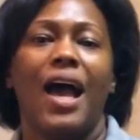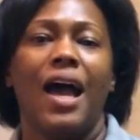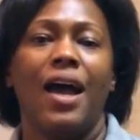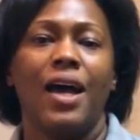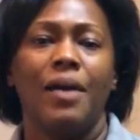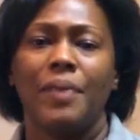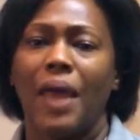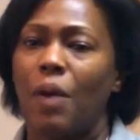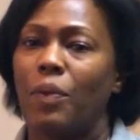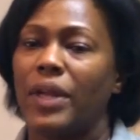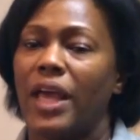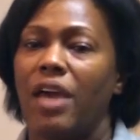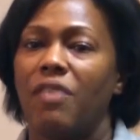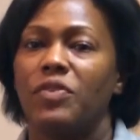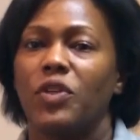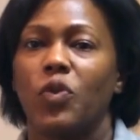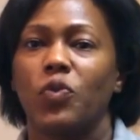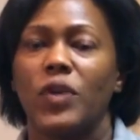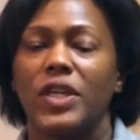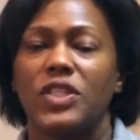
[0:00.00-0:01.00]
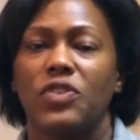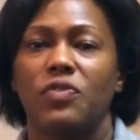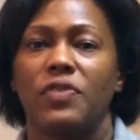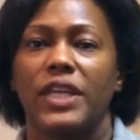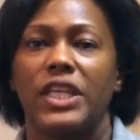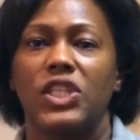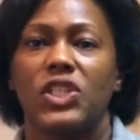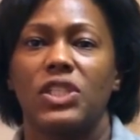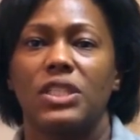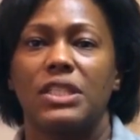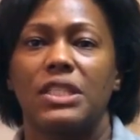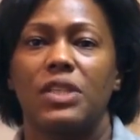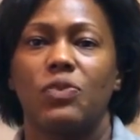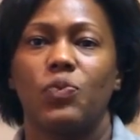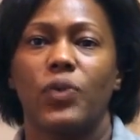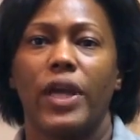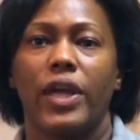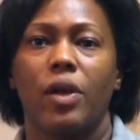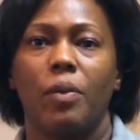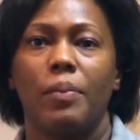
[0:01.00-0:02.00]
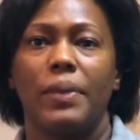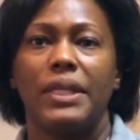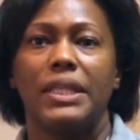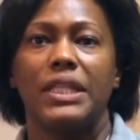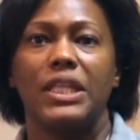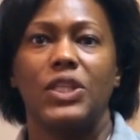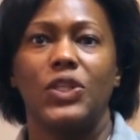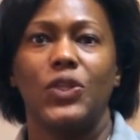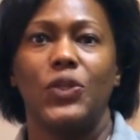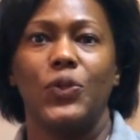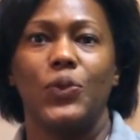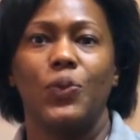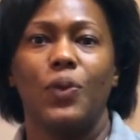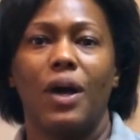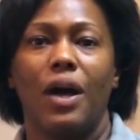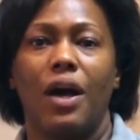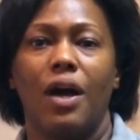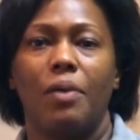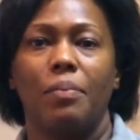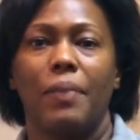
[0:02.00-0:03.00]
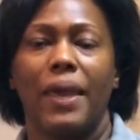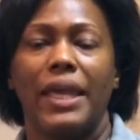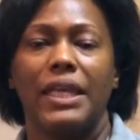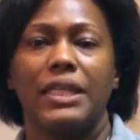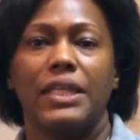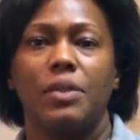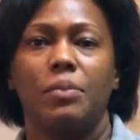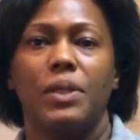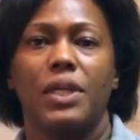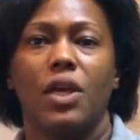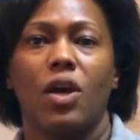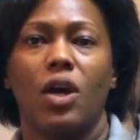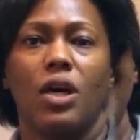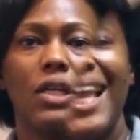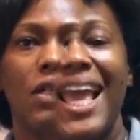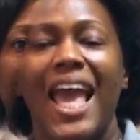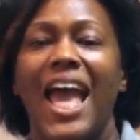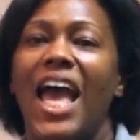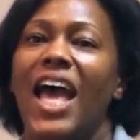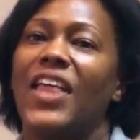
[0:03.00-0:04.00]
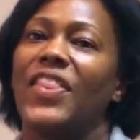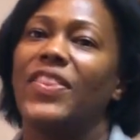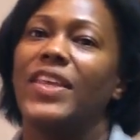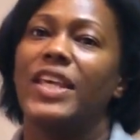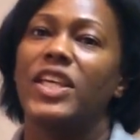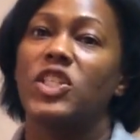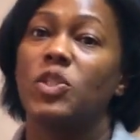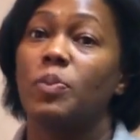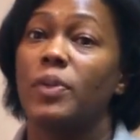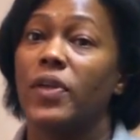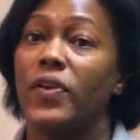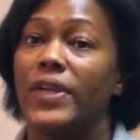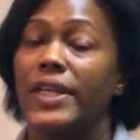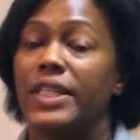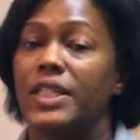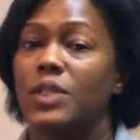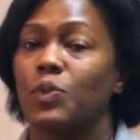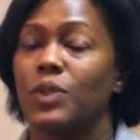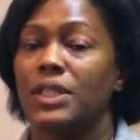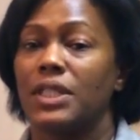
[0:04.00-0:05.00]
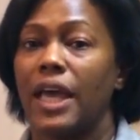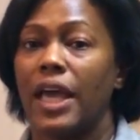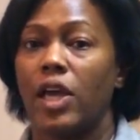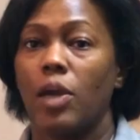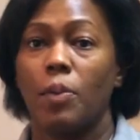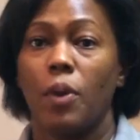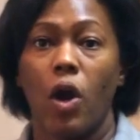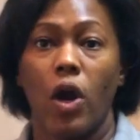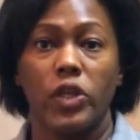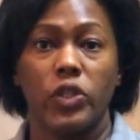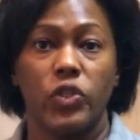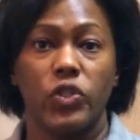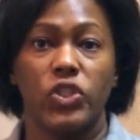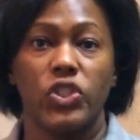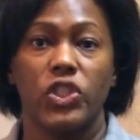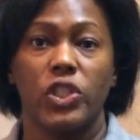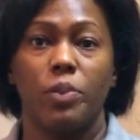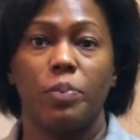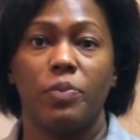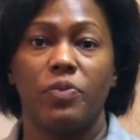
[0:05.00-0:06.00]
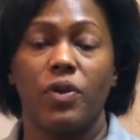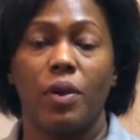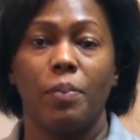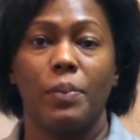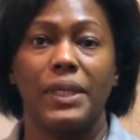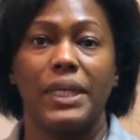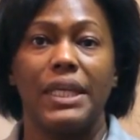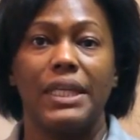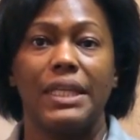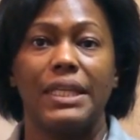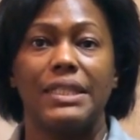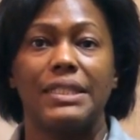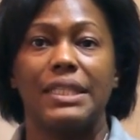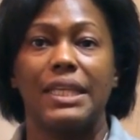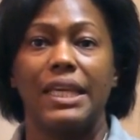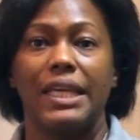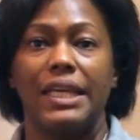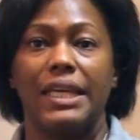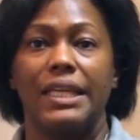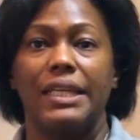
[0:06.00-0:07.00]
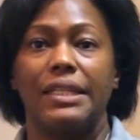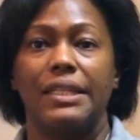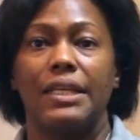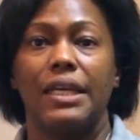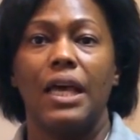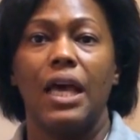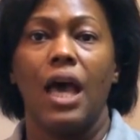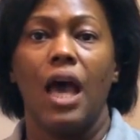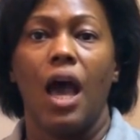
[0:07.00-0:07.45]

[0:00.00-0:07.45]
Um, I would have no reservations in recommending you, uh, mainly because the experience was like a partnership from beginning to end.